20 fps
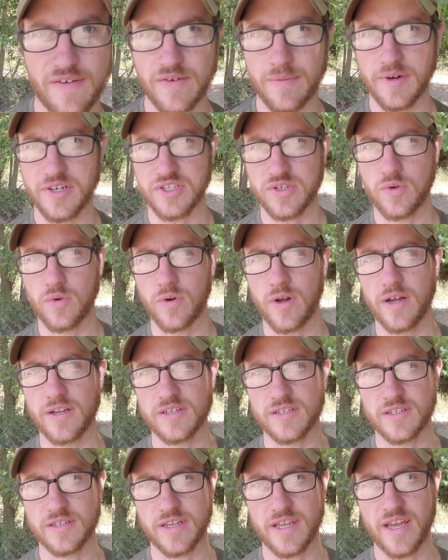a bunch of cool
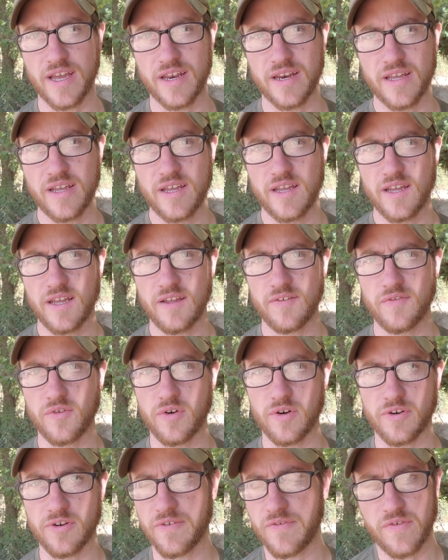guns and kit if
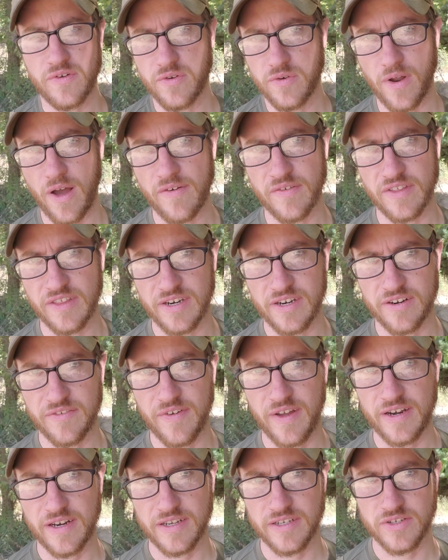you don't have anything to
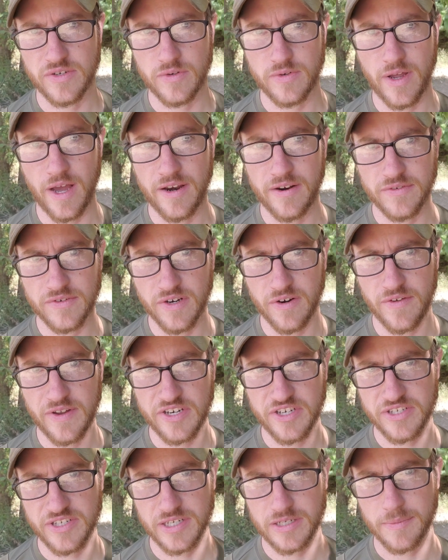defend because you died of
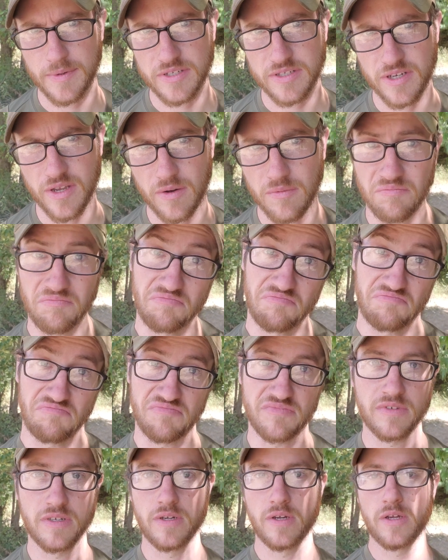starvation 6 months ago.
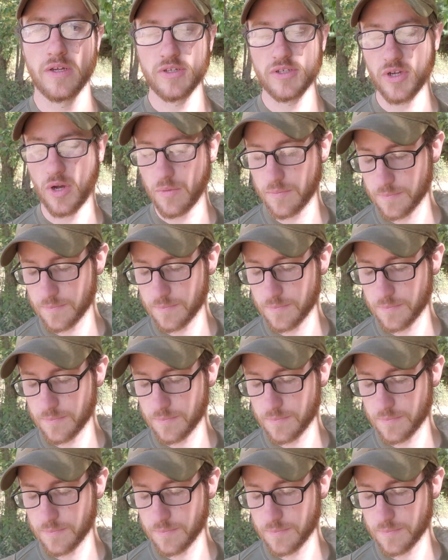So